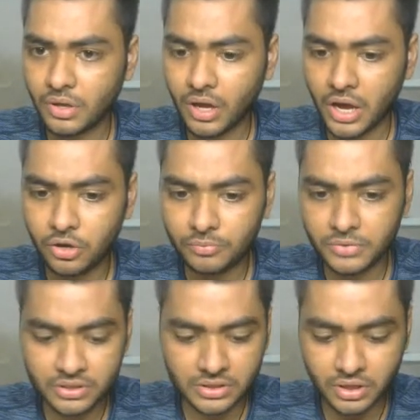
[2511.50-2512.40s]
I hope
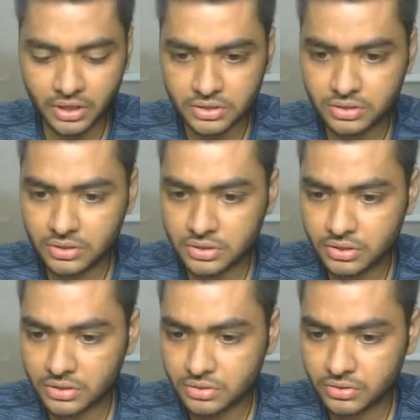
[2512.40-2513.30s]
this
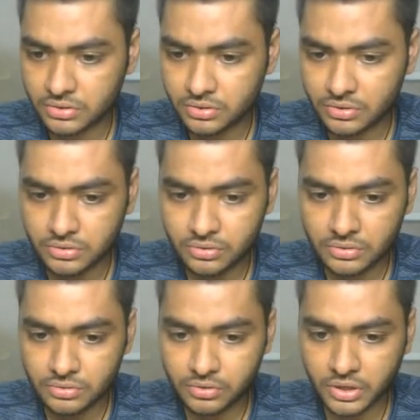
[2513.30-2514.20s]
exists.
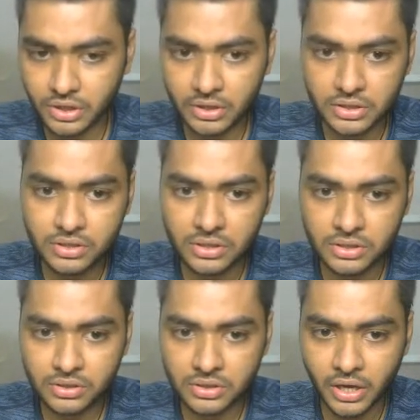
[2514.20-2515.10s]
Okay, this
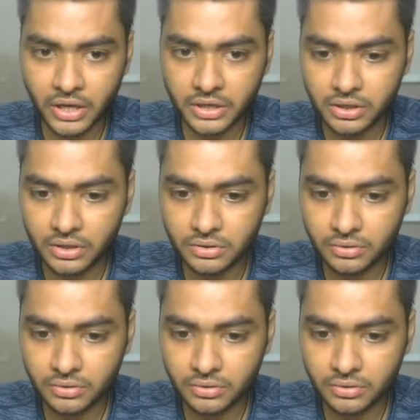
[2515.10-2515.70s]
it.